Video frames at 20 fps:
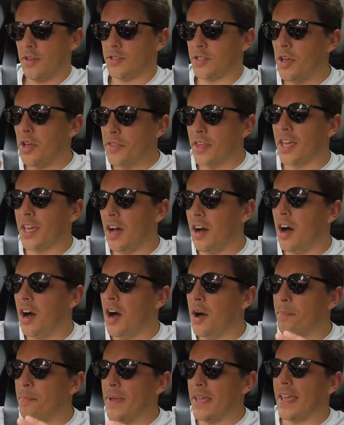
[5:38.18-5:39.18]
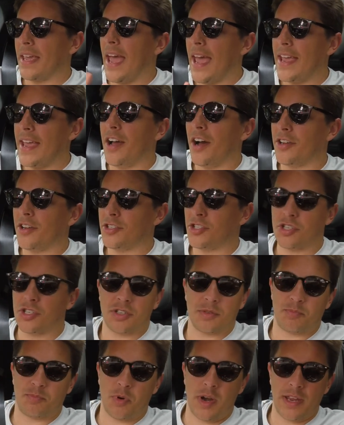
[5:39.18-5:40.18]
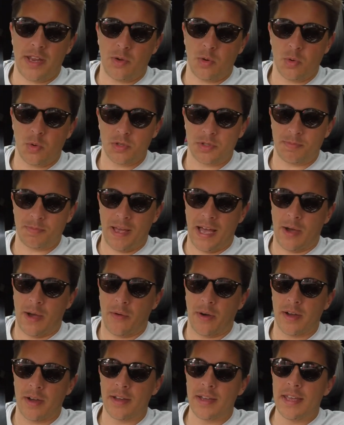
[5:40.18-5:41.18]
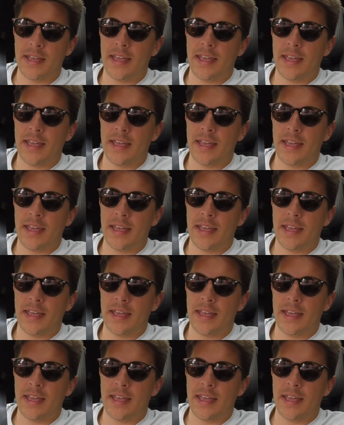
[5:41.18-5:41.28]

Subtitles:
So the car being 800 brake horsepower